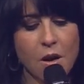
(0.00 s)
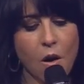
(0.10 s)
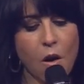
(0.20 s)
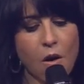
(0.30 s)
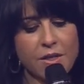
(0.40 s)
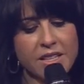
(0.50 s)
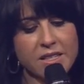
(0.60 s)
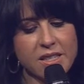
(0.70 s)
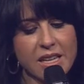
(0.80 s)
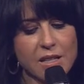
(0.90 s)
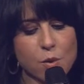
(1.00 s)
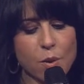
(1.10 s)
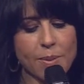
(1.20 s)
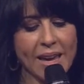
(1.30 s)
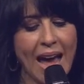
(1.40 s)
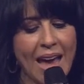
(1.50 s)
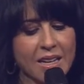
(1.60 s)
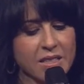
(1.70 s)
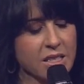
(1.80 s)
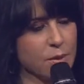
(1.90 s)
all these things will be
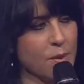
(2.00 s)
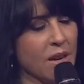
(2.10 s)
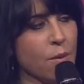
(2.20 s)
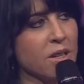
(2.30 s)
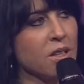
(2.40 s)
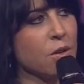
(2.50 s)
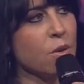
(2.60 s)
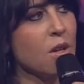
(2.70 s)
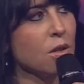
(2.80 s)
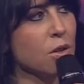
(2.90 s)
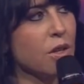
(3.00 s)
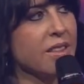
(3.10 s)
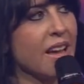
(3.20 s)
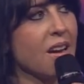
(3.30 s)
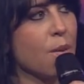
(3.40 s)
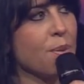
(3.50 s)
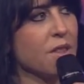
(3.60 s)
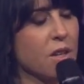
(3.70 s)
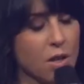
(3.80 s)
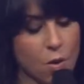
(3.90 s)
added to me. When you look that up
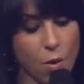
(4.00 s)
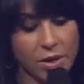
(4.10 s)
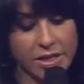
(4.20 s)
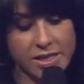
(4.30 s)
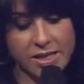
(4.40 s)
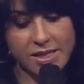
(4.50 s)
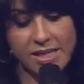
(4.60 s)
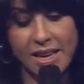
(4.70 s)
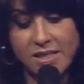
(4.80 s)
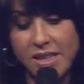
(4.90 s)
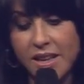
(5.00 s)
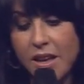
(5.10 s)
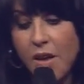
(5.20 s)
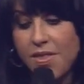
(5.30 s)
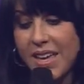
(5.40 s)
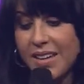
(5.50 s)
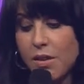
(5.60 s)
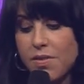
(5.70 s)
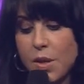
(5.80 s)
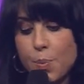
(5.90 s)
in the concordance, it says that
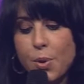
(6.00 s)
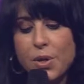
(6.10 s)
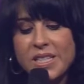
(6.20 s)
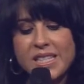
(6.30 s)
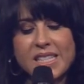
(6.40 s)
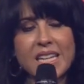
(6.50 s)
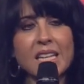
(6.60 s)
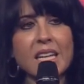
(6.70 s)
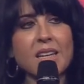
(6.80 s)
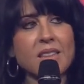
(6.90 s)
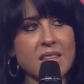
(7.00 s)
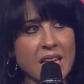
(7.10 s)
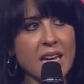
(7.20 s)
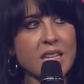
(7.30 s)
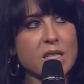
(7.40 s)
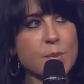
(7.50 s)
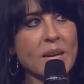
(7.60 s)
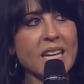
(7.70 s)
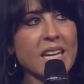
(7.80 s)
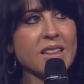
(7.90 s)
then the preceding things,
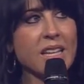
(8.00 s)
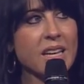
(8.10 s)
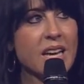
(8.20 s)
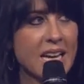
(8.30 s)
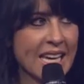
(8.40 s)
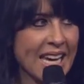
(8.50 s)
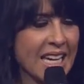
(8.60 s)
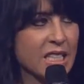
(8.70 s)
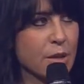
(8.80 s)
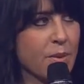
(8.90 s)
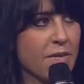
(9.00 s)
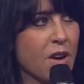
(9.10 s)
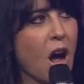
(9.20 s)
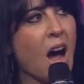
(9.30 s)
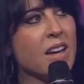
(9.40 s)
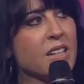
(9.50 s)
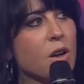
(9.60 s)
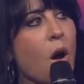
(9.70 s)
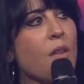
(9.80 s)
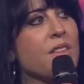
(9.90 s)
meaning the kingdom of God and
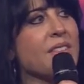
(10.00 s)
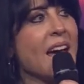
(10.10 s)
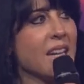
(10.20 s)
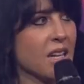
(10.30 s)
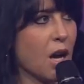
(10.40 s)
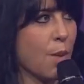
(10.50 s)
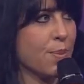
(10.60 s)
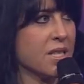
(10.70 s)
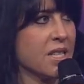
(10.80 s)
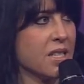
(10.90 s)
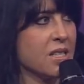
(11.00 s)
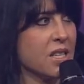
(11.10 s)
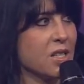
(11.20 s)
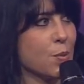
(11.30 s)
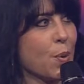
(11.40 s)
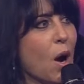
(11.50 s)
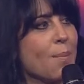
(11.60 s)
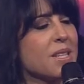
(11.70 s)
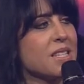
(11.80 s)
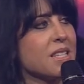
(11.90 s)
all that that encompasses, his
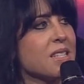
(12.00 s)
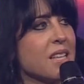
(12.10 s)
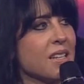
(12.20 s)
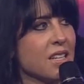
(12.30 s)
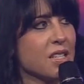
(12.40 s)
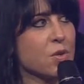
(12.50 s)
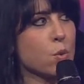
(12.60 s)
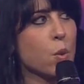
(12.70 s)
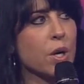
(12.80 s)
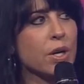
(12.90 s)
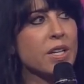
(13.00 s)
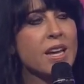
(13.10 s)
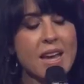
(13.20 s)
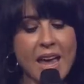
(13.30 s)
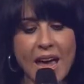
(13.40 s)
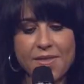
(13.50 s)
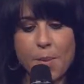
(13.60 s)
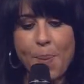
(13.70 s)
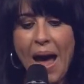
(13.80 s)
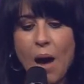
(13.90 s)
promises and his word and
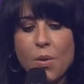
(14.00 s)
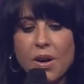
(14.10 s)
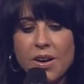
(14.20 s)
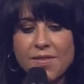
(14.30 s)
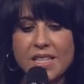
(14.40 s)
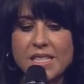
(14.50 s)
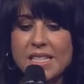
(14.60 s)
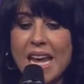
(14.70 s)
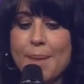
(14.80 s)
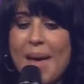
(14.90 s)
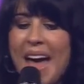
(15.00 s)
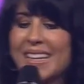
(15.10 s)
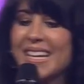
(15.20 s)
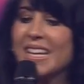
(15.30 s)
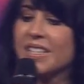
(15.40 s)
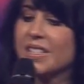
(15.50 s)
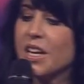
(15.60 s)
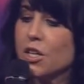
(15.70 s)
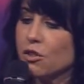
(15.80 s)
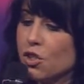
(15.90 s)
the power of his name and his
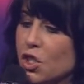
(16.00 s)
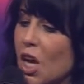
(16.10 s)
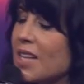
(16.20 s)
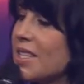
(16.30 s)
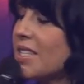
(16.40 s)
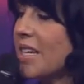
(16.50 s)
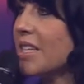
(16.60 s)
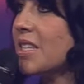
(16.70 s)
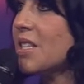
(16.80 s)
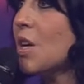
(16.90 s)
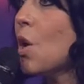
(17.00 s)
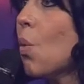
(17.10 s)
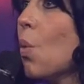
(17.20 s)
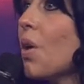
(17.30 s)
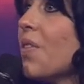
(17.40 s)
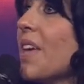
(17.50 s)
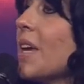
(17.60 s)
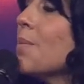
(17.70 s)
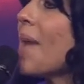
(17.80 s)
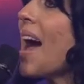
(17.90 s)
justice, will
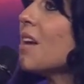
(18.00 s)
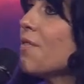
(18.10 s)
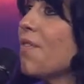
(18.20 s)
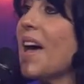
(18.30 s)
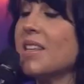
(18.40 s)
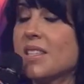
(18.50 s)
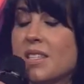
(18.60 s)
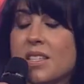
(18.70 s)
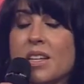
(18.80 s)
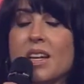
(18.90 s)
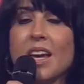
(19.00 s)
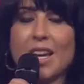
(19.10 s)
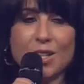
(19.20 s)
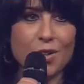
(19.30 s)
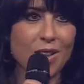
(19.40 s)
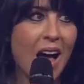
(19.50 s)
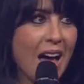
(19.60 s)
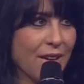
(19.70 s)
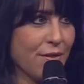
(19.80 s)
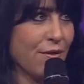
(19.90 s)
then manifest in your
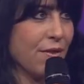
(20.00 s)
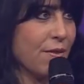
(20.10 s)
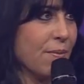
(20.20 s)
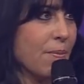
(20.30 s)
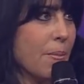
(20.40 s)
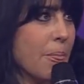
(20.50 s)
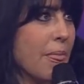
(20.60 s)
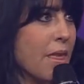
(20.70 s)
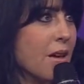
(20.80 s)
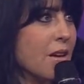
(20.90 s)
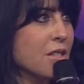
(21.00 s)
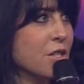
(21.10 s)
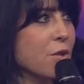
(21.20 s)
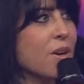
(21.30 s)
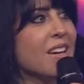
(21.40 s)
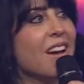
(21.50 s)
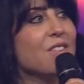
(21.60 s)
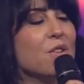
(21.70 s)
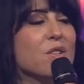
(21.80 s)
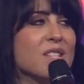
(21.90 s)
life. So you can
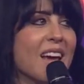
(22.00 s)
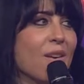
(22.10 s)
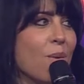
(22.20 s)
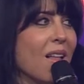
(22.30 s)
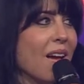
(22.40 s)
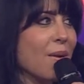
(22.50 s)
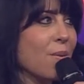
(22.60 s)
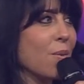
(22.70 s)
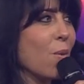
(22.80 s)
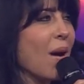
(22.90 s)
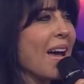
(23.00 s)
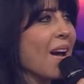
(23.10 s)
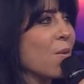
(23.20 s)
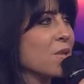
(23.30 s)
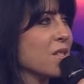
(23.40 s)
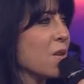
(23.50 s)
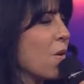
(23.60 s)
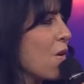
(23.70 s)
understand why I was so